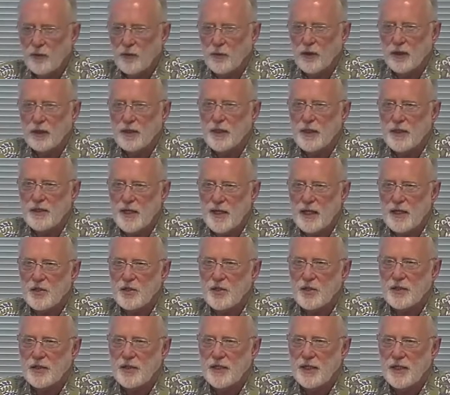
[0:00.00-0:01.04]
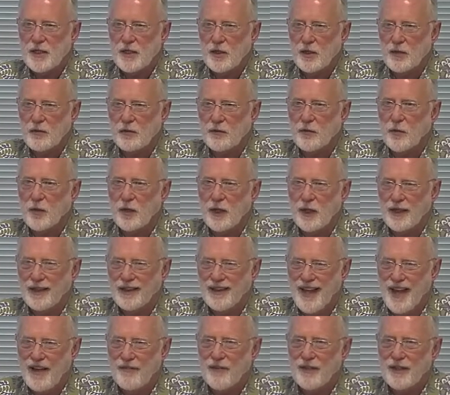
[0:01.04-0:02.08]
organizations here for
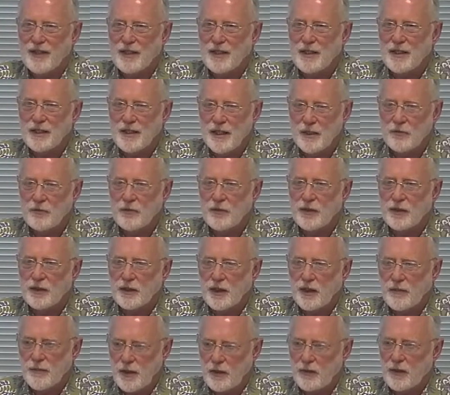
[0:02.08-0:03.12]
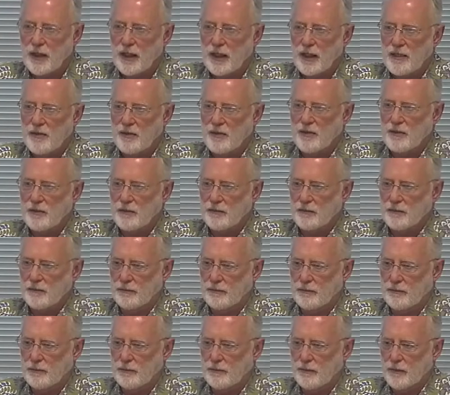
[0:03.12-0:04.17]
11 different communities.
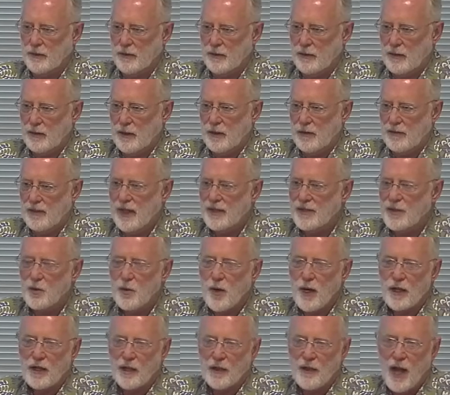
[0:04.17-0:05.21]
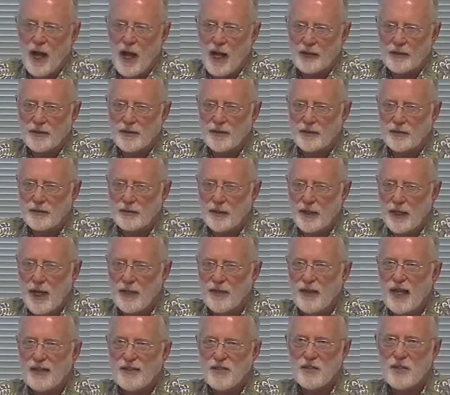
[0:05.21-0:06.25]
That's quite a lot,
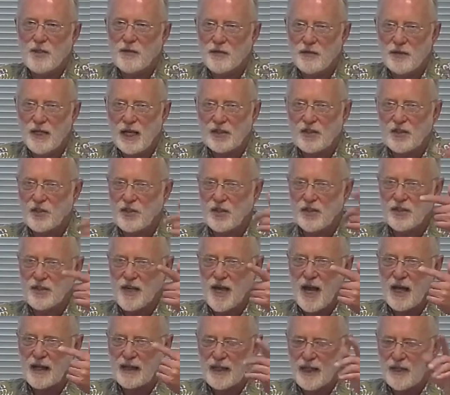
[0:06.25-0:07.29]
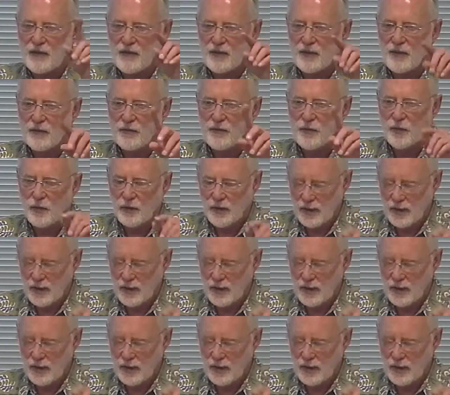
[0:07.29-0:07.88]
and that's just not even the full